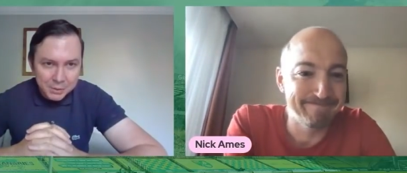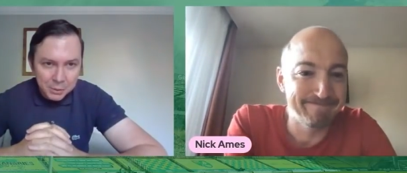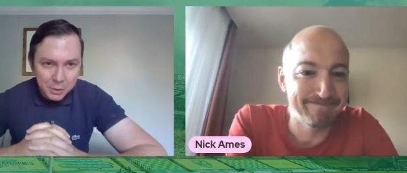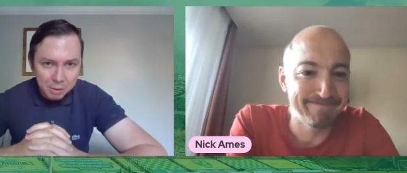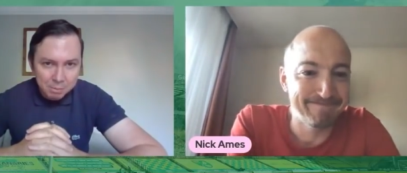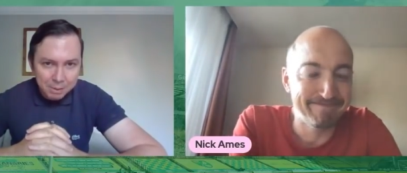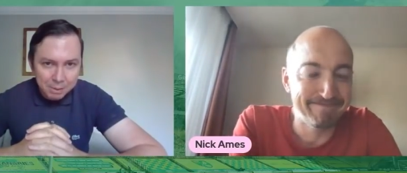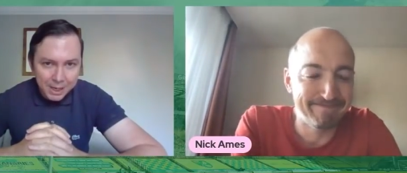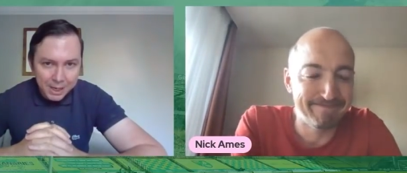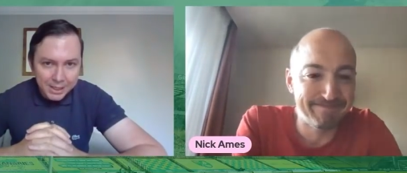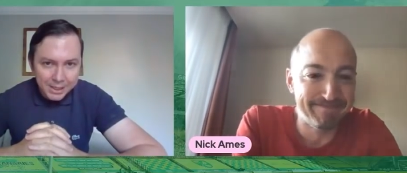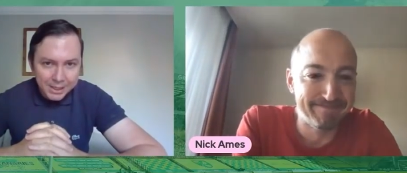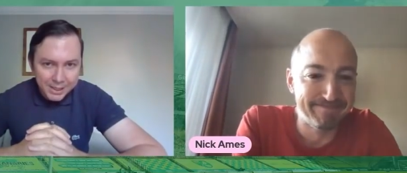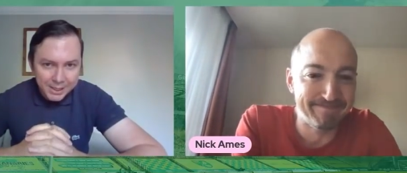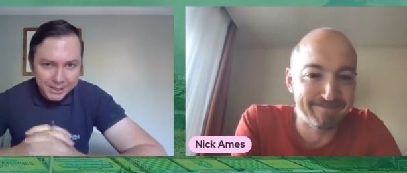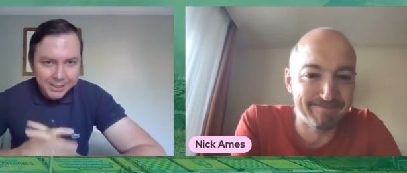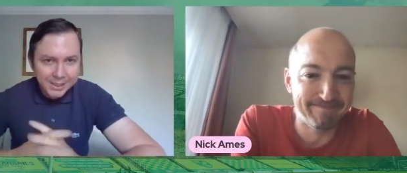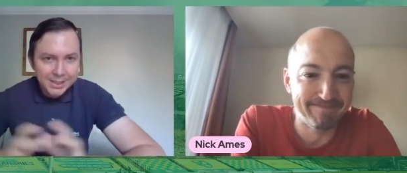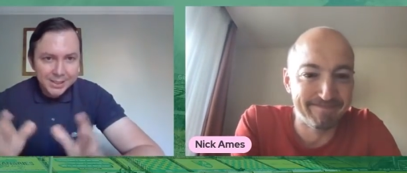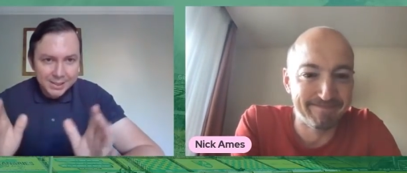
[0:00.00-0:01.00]
Speaker 1: all about
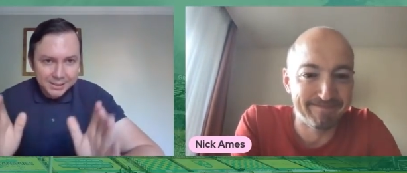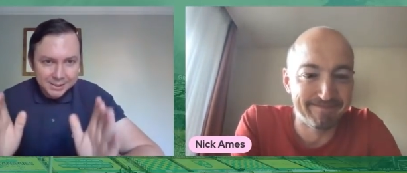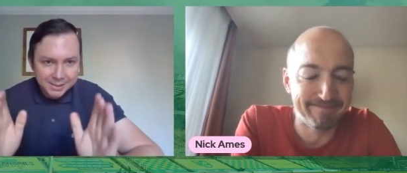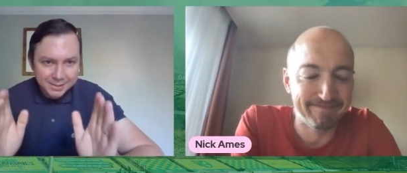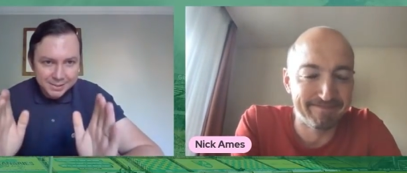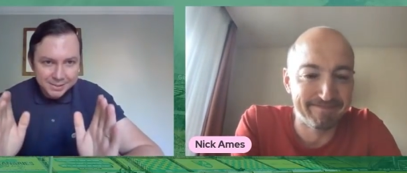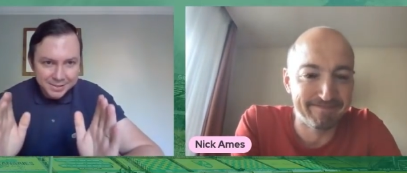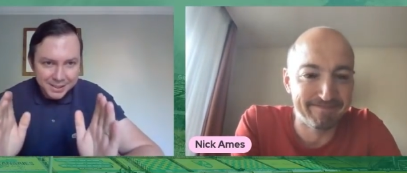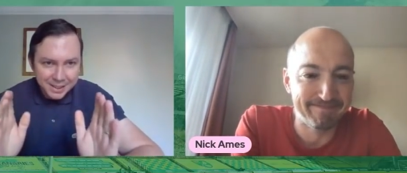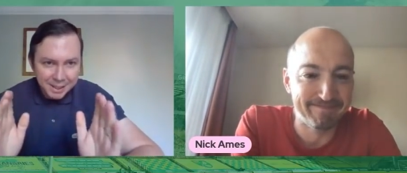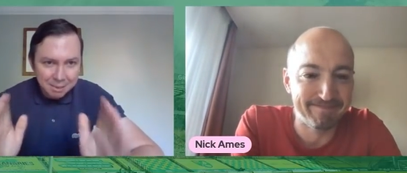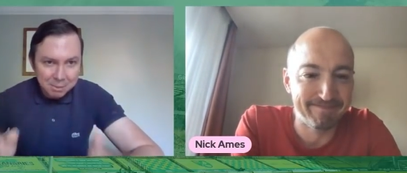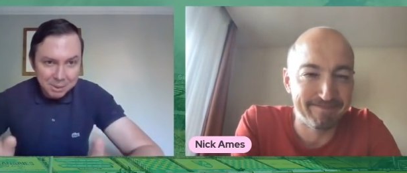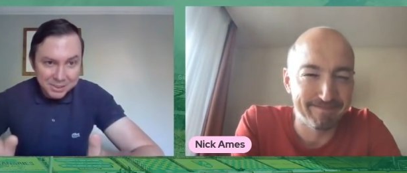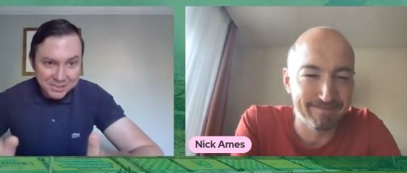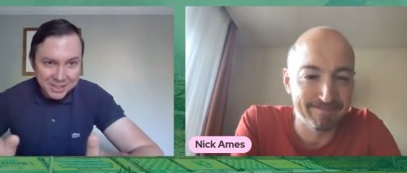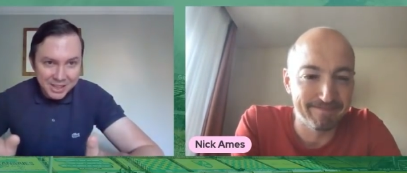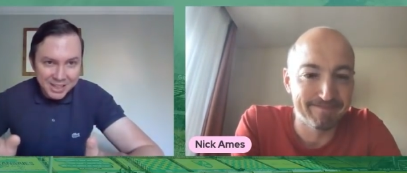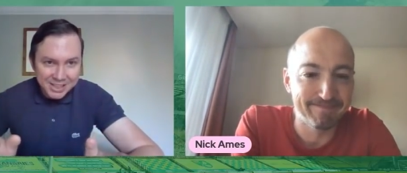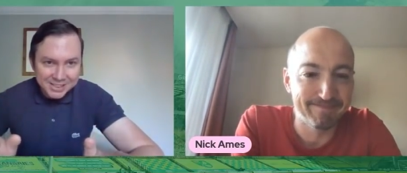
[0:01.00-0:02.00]
now I'm
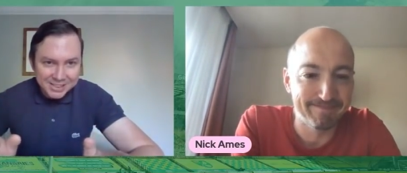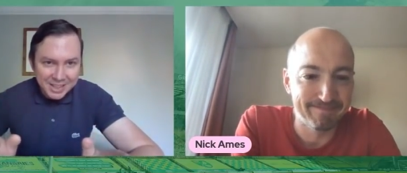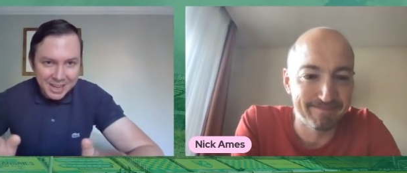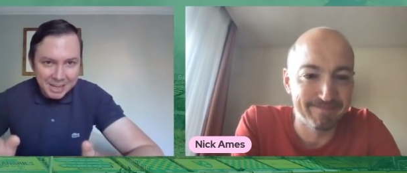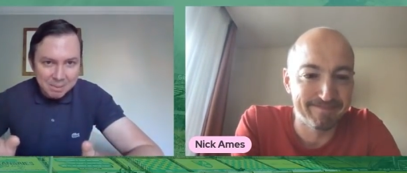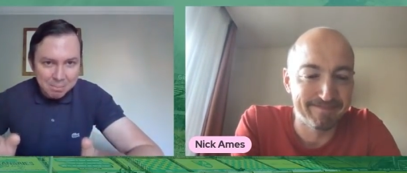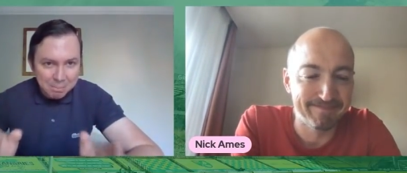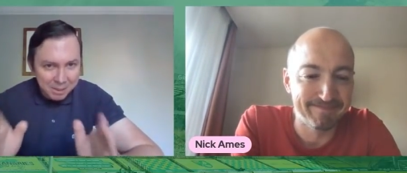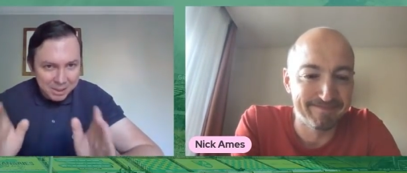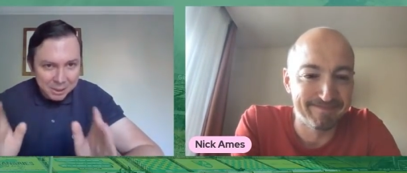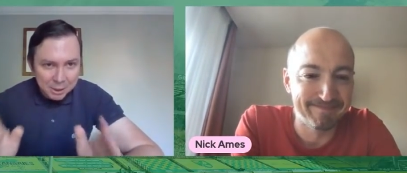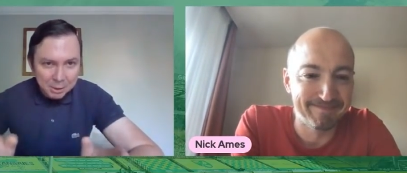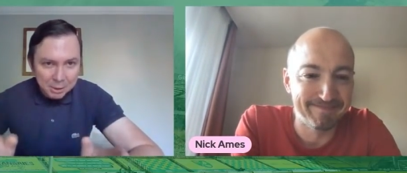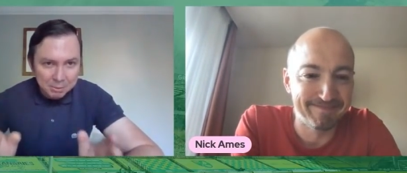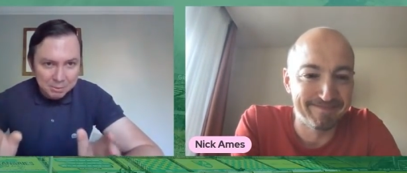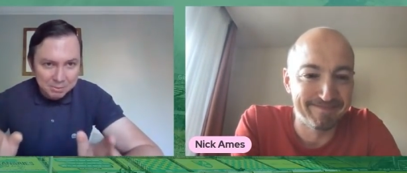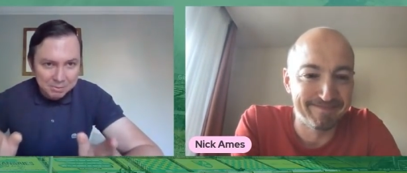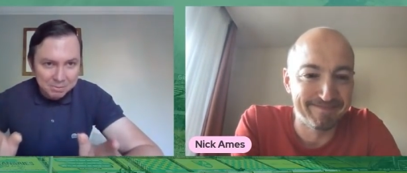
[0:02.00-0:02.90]
going to say his name, and you